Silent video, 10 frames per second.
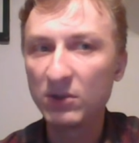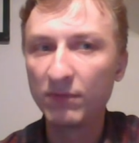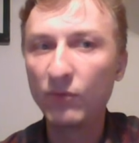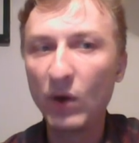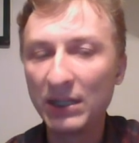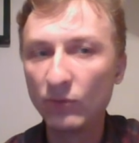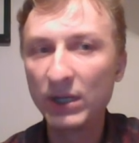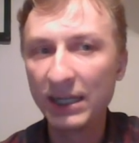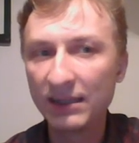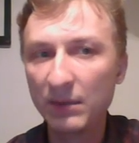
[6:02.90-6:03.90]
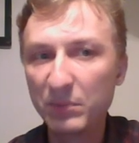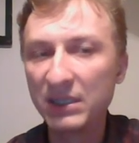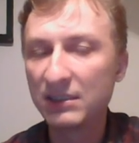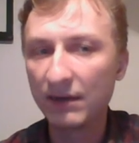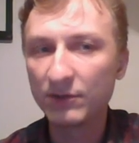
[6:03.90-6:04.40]
of white winning the
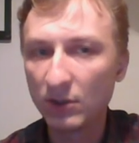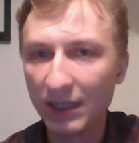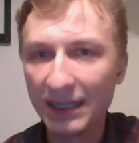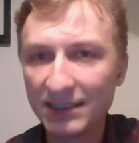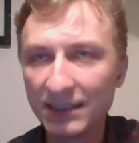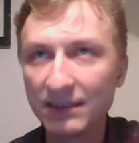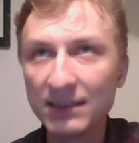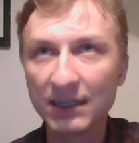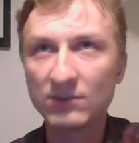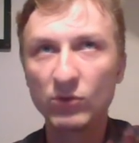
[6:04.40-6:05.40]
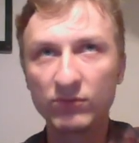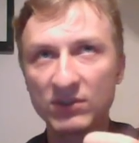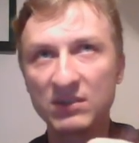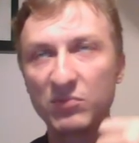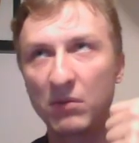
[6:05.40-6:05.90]
piece after knight c6, what
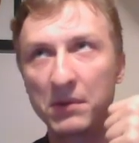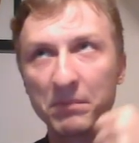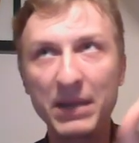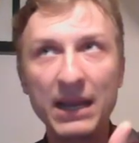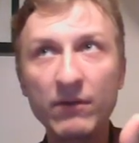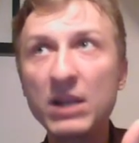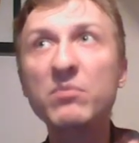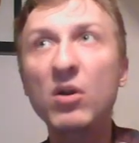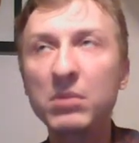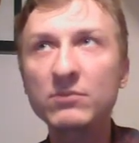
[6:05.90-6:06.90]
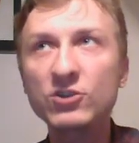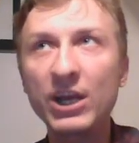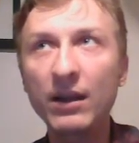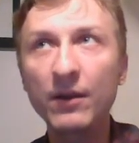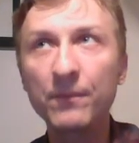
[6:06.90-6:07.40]
was the problem? Back rank problem,
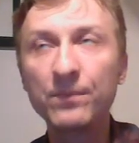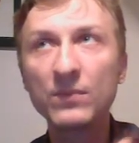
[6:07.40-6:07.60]
check.